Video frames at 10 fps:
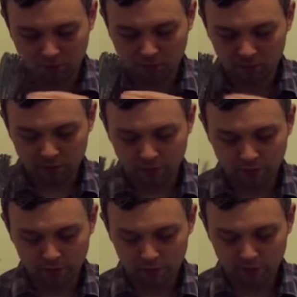partway
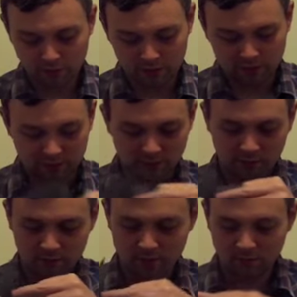through, I
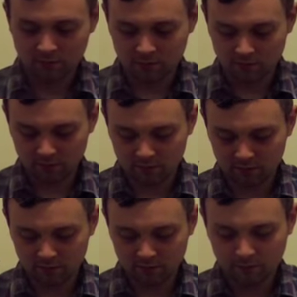started
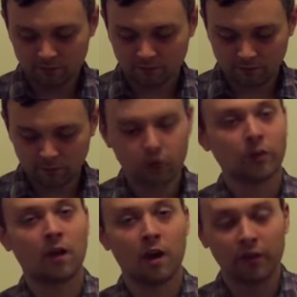
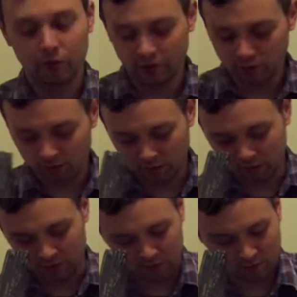doing audio
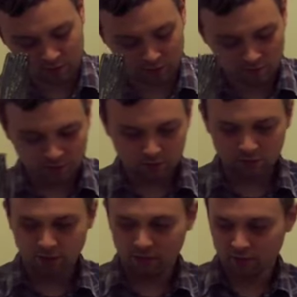recordings
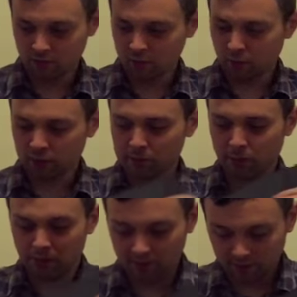that
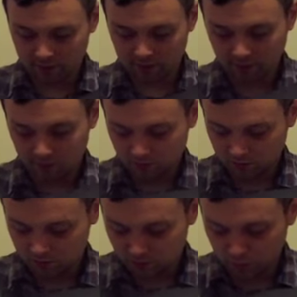corresponded
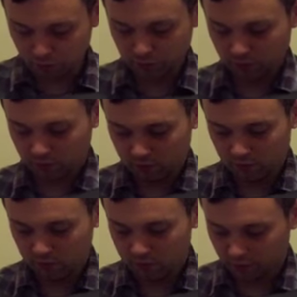to
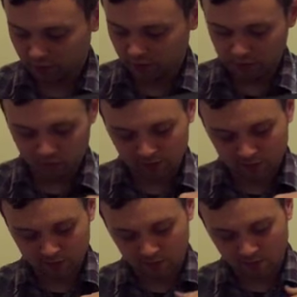the journal entries.